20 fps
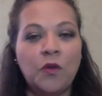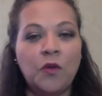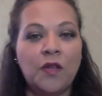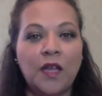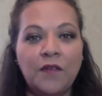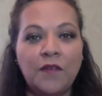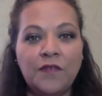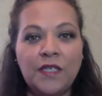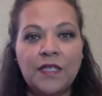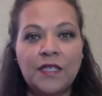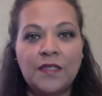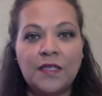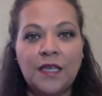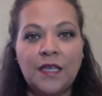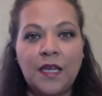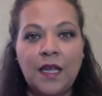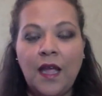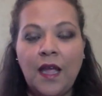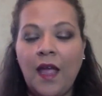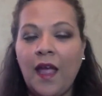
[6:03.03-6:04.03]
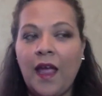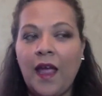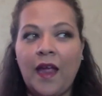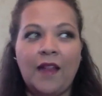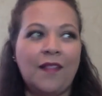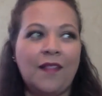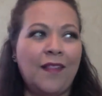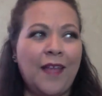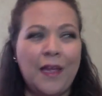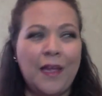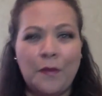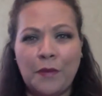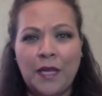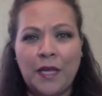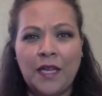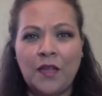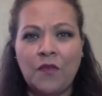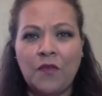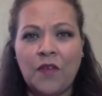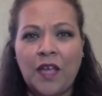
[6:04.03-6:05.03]
love Disney and like
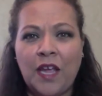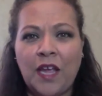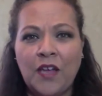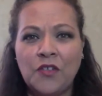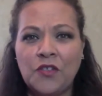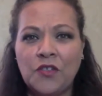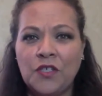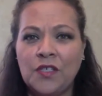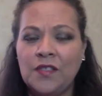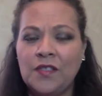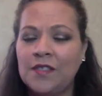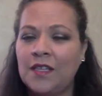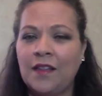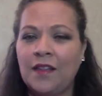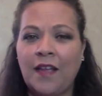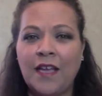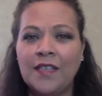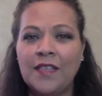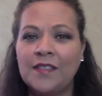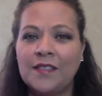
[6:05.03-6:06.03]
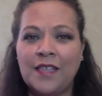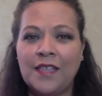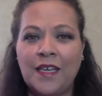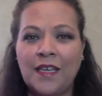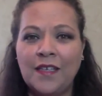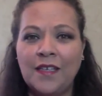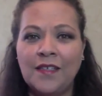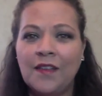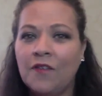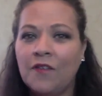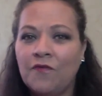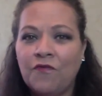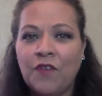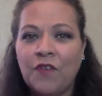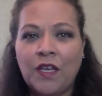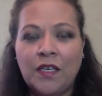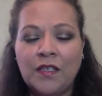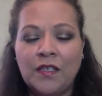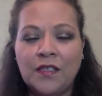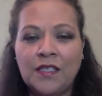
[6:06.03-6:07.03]
planning their vacations and like seeing
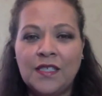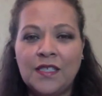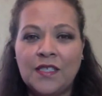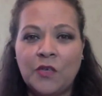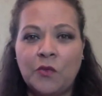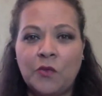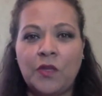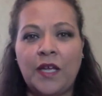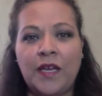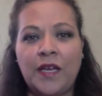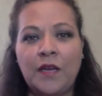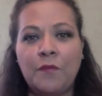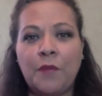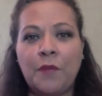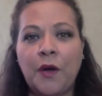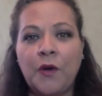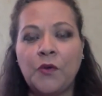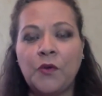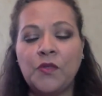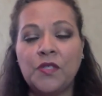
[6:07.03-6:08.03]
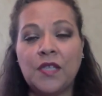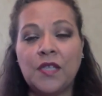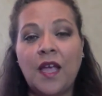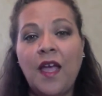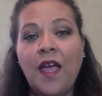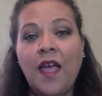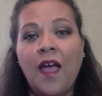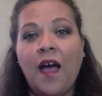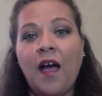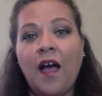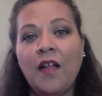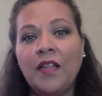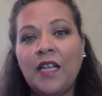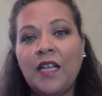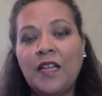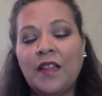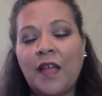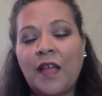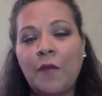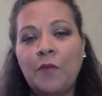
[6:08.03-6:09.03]
fun Disney-related posts. I'll
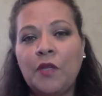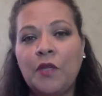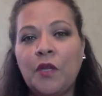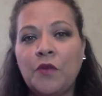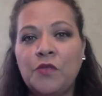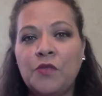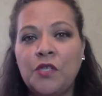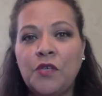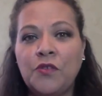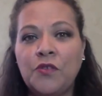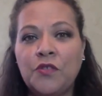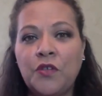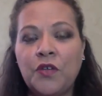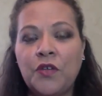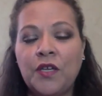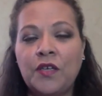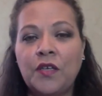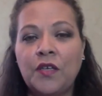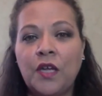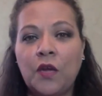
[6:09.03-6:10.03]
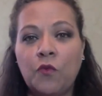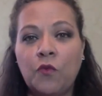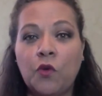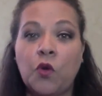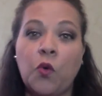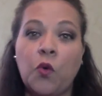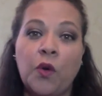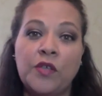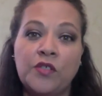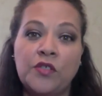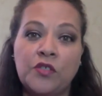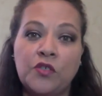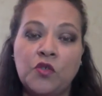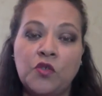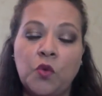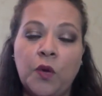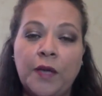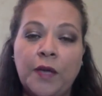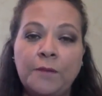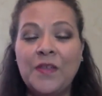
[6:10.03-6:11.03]
link that below too so you can request to
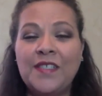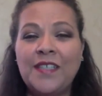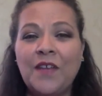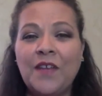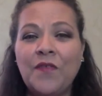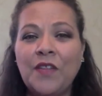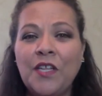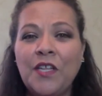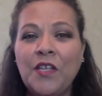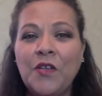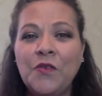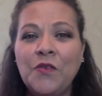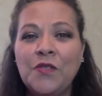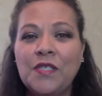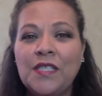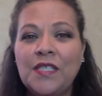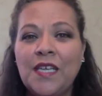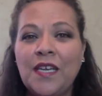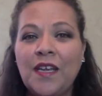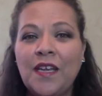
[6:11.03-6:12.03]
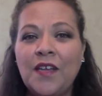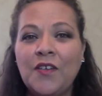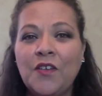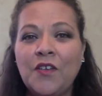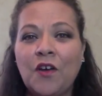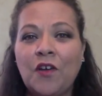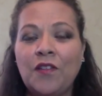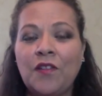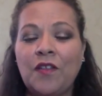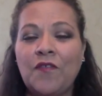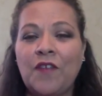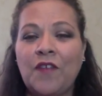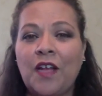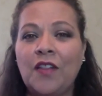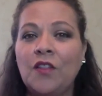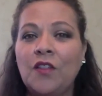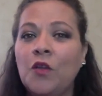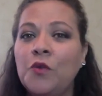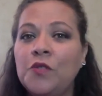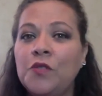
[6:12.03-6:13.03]
join. Definitely use Tina and Dawn. They've
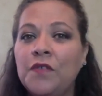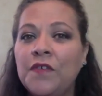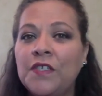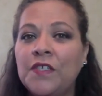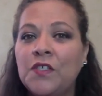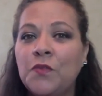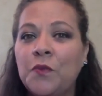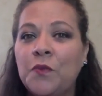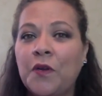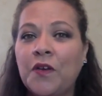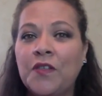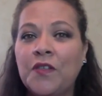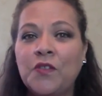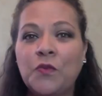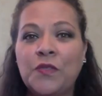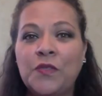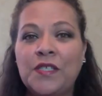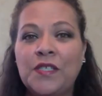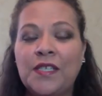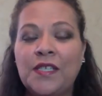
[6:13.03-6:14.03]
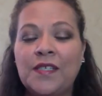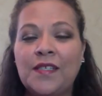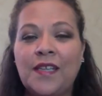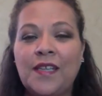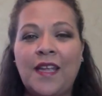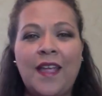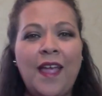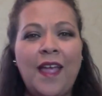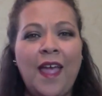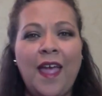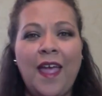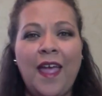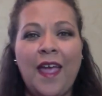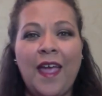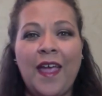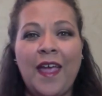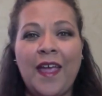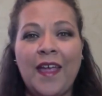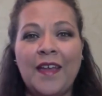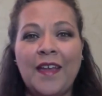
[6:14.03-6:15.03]
got loads of experience with Disney,
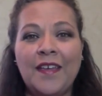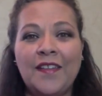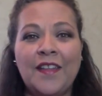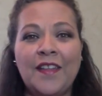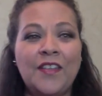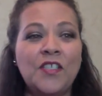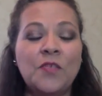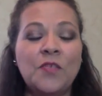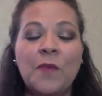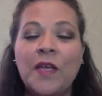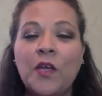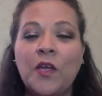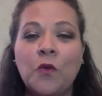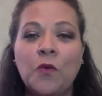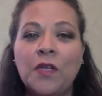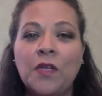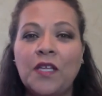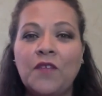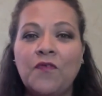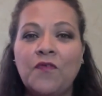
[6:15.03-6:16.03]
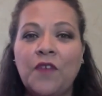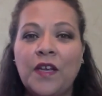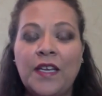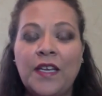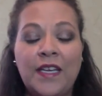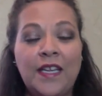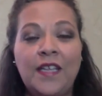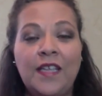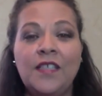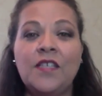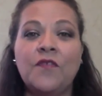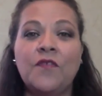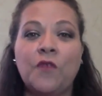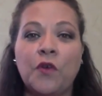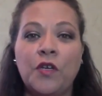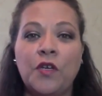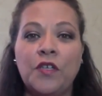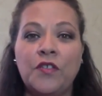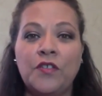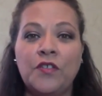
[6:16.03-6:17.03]
and they just make it really fun and easy for
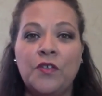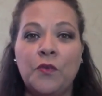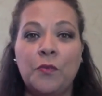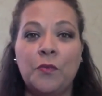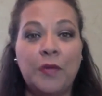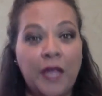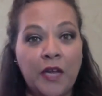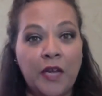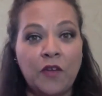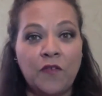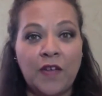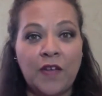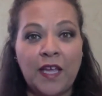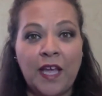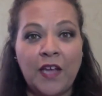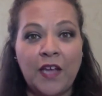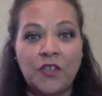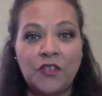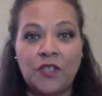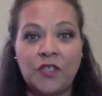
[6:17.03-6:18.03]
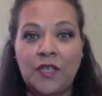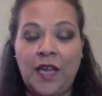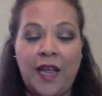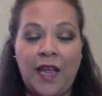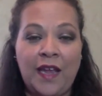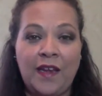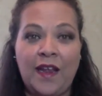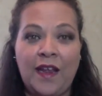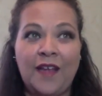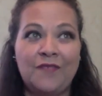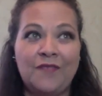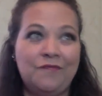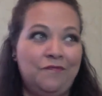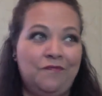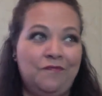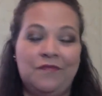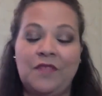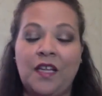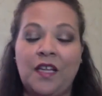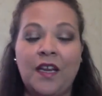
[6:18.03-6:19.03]
you to plan your vacation and
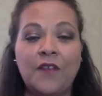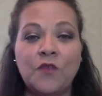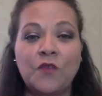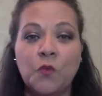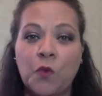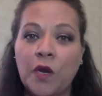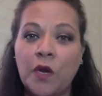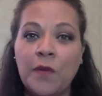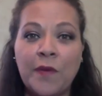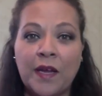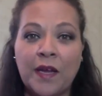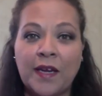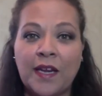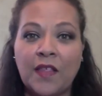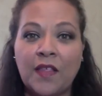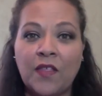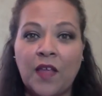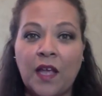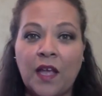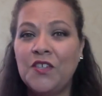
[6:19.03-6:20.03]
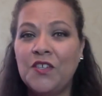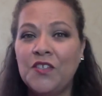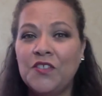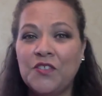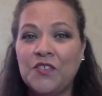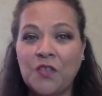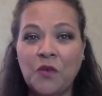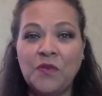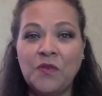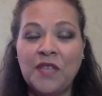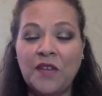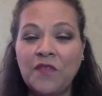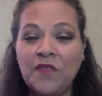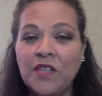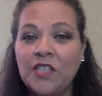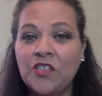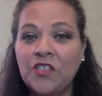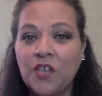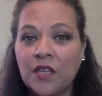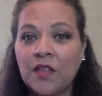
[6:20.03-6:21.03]
not have to worry about anything. So
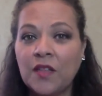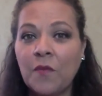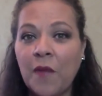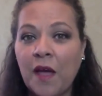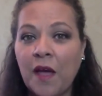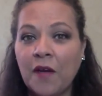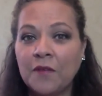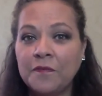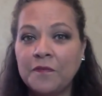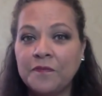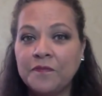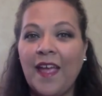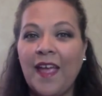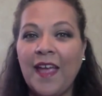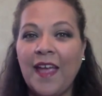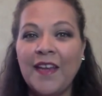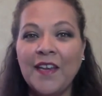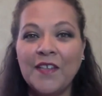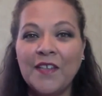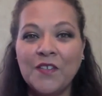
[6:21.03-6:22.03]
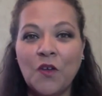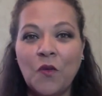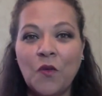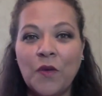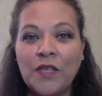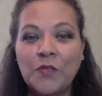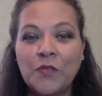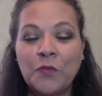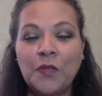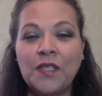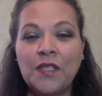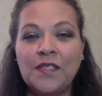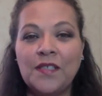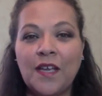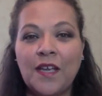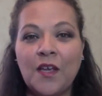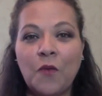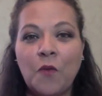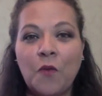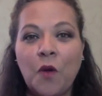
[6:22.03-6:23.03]
definitely check them out. And as always, please
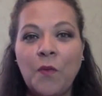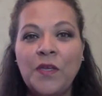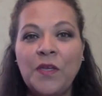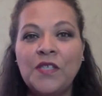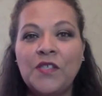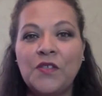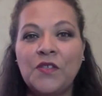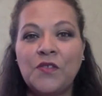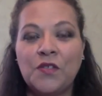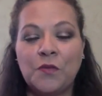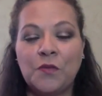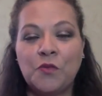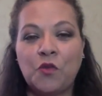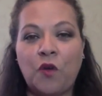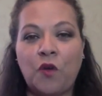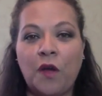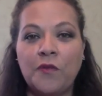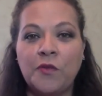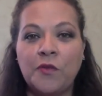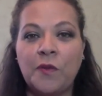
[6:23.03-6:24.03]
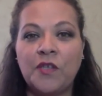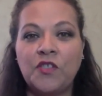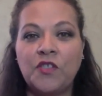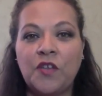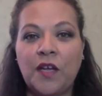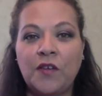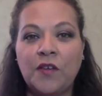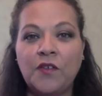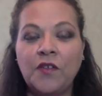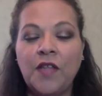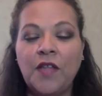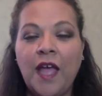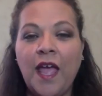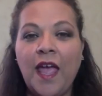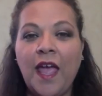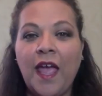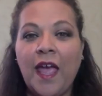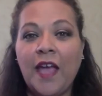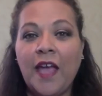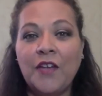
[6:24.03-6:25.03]
take a moment to subscribe to my channel,
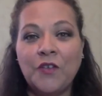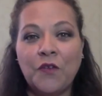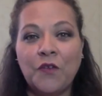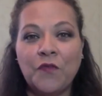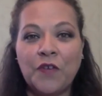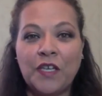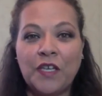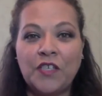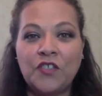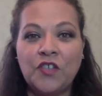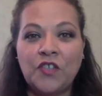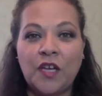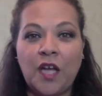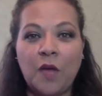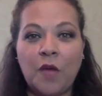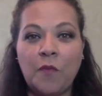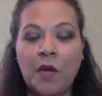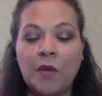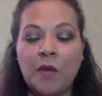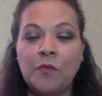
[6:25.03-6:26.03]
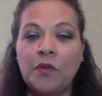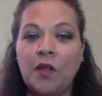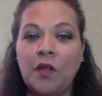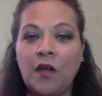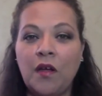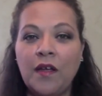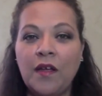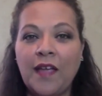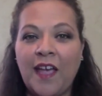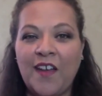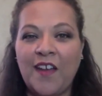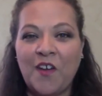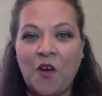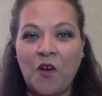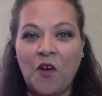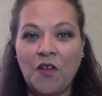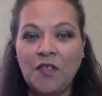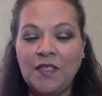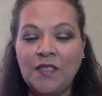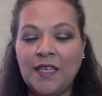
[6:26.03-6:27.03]
and don't forget to check out my blog at
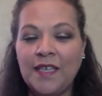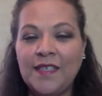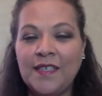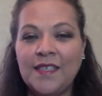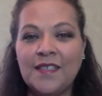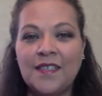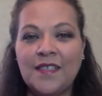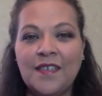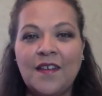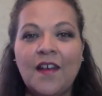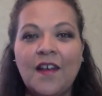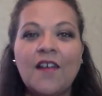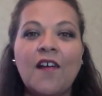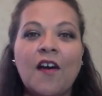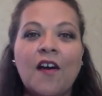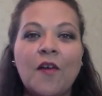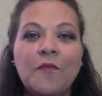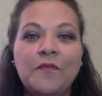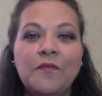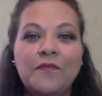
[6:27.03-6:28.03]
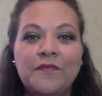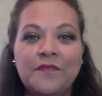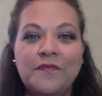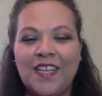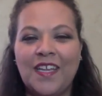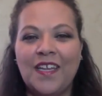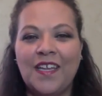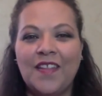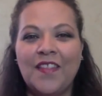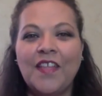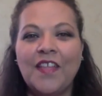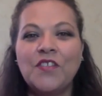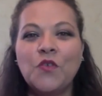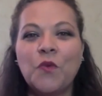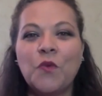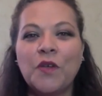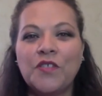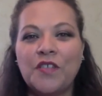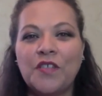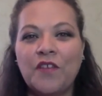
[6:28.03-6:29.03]
alldaydisney.com. Thanks for
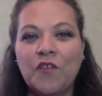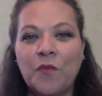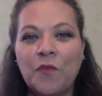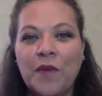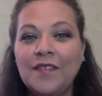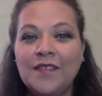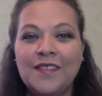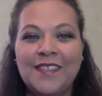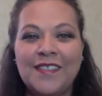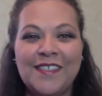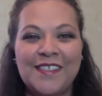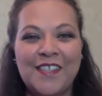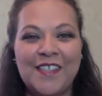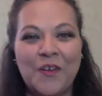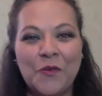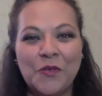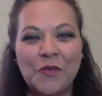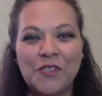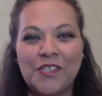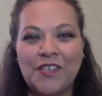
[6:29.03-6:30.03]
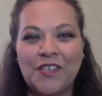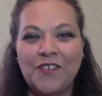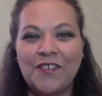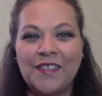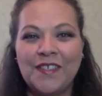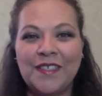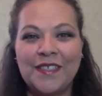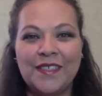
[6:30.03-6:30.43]
watching, everybody. See you real soon.